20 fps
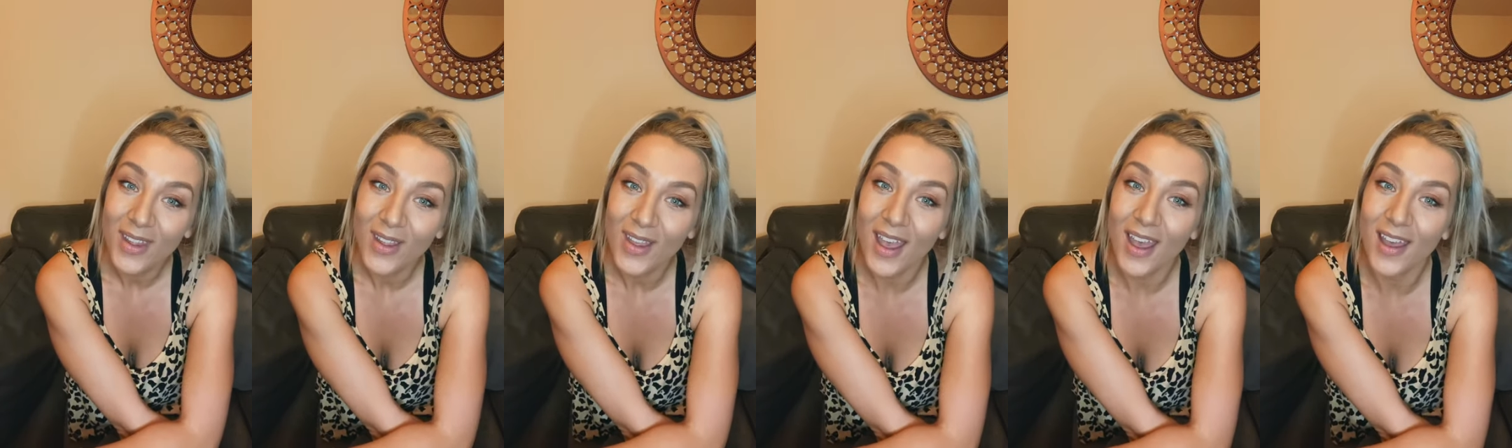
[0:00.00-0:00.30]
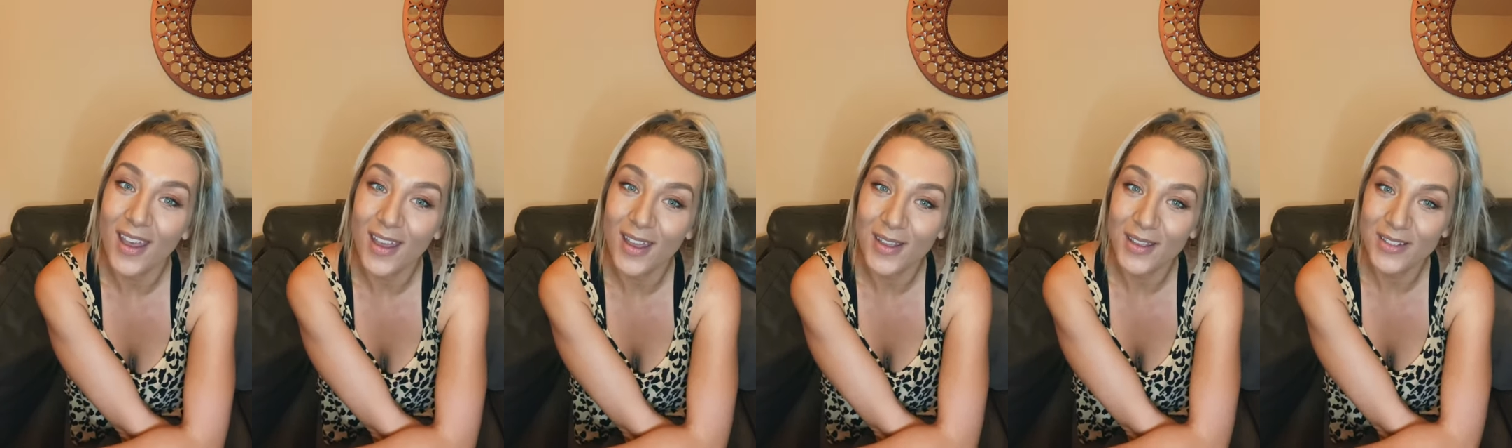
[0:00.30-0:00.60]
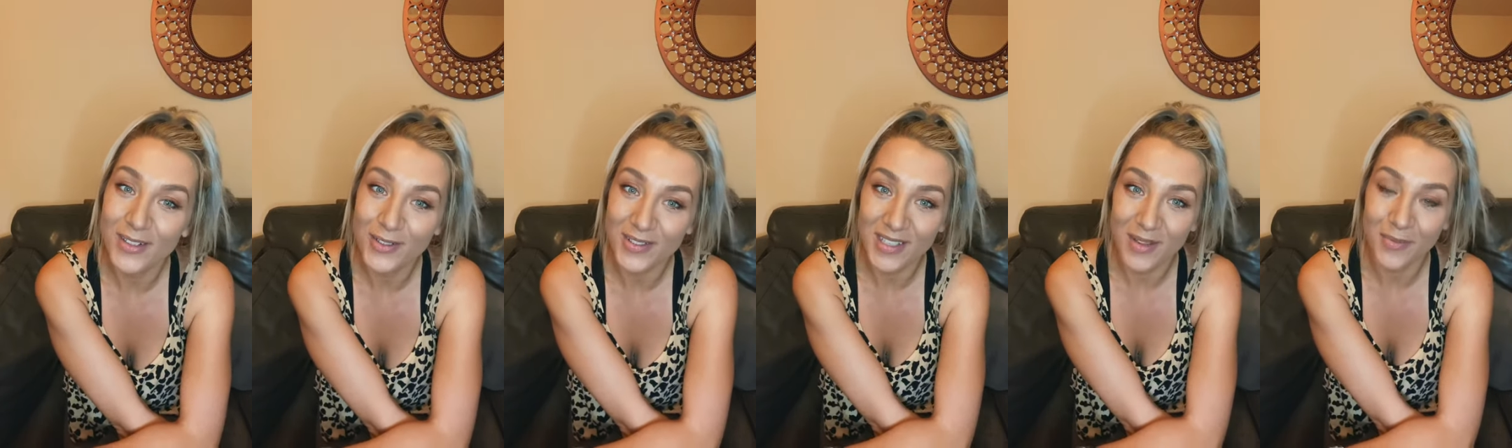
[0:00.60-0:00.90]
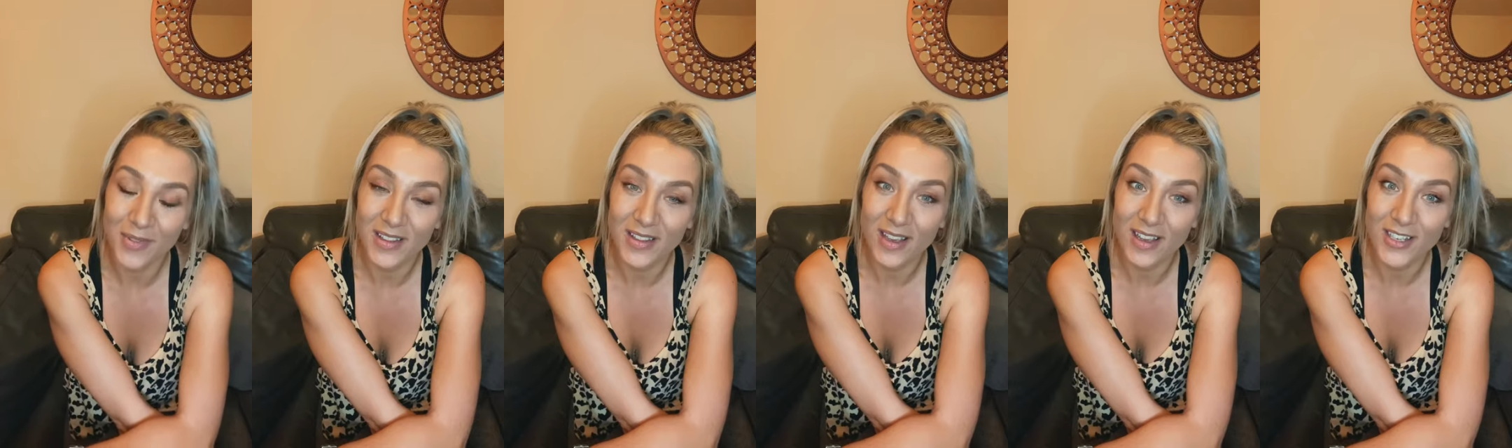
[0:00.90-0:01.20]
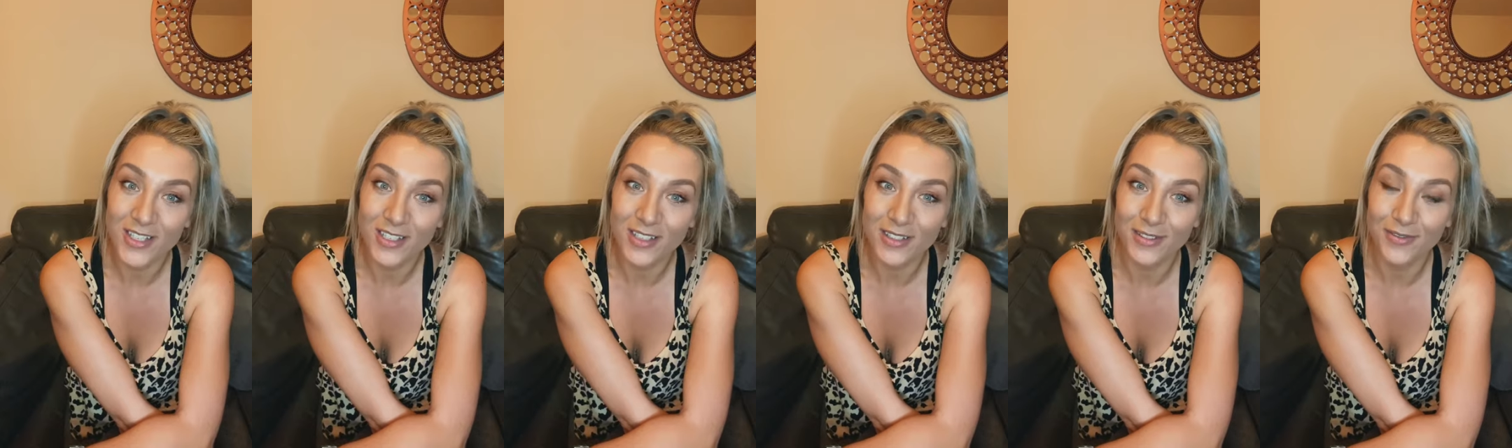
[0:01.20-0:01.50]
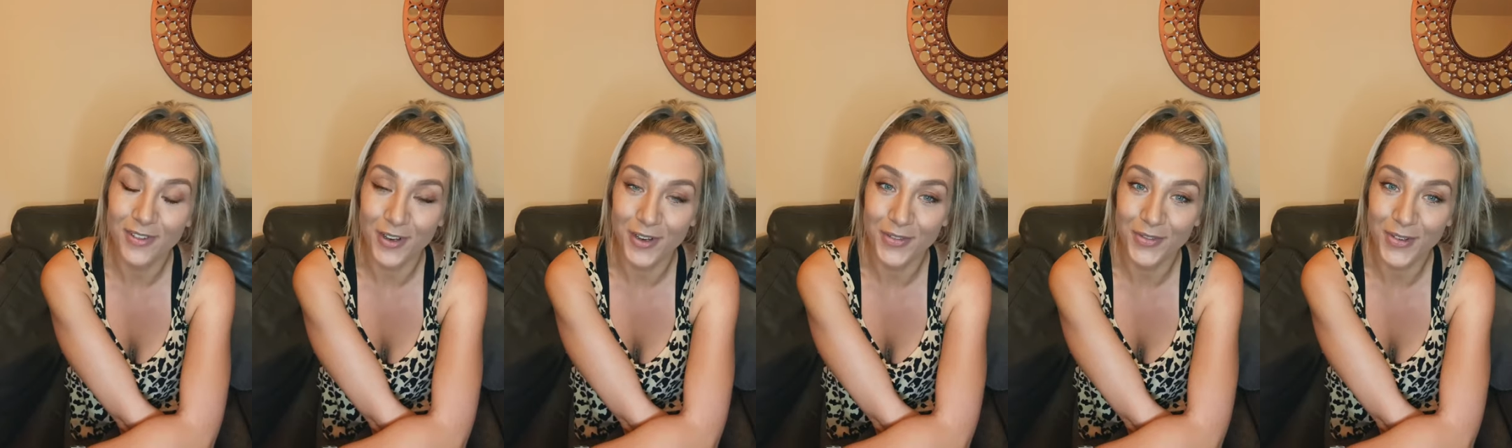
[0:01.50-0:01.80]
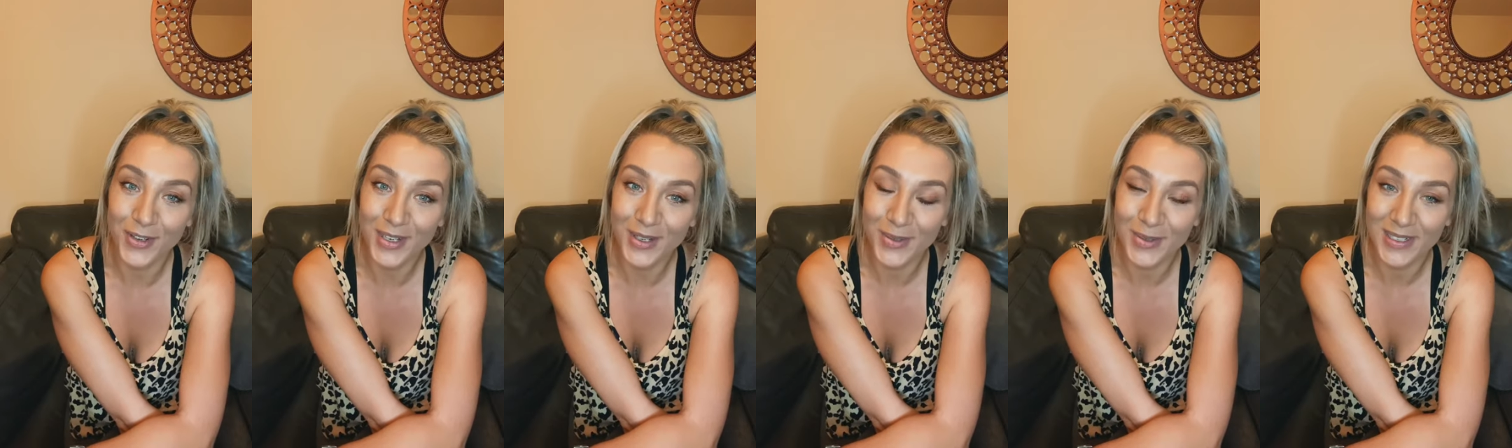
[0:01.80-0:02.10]
not something that I do very
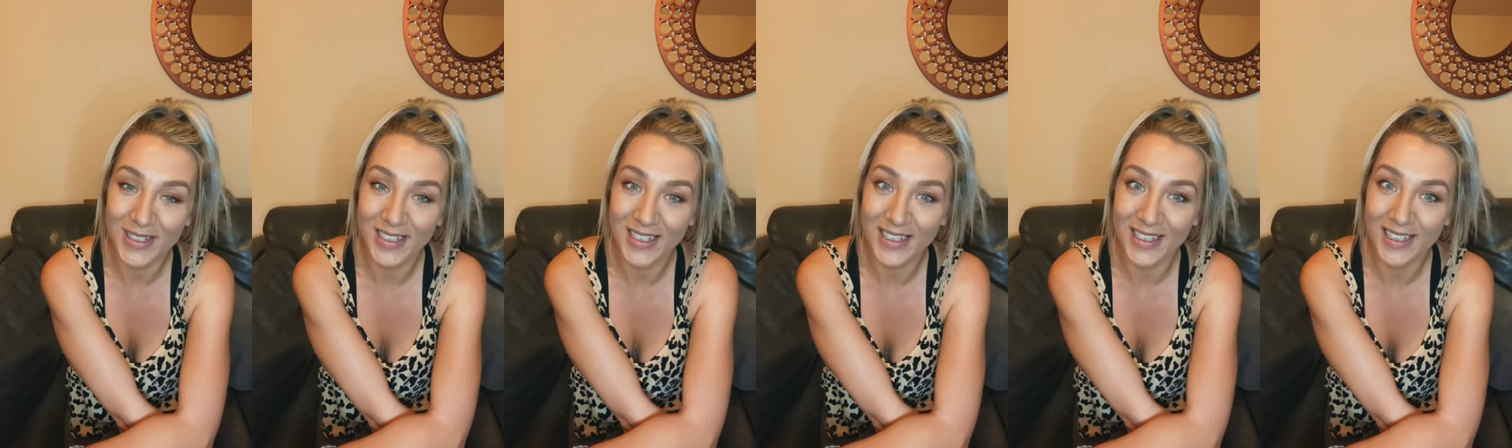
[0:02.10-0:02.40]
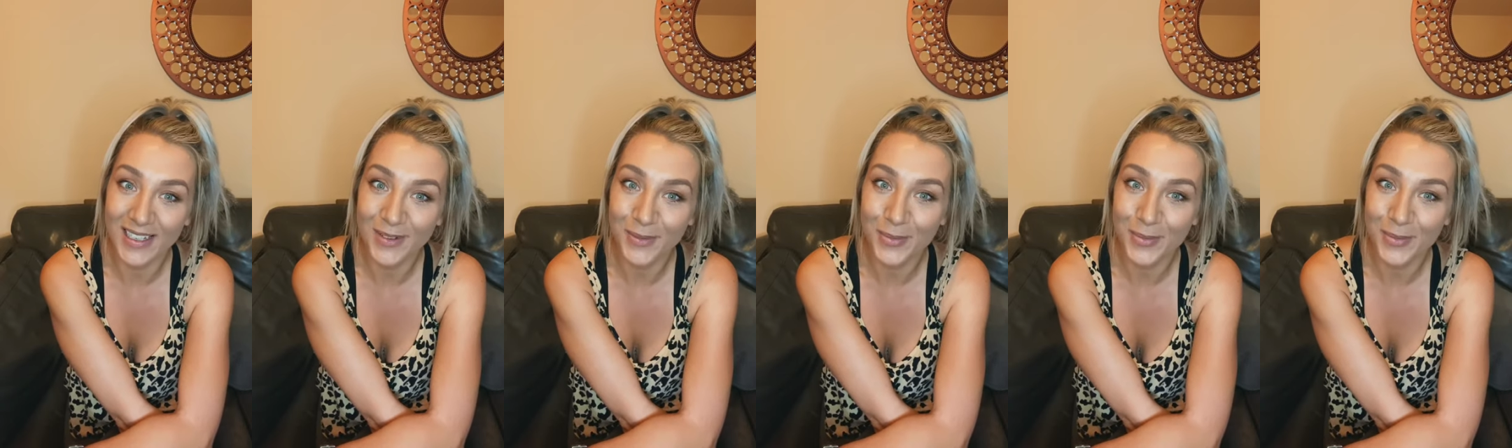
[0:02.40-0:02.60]
frequently,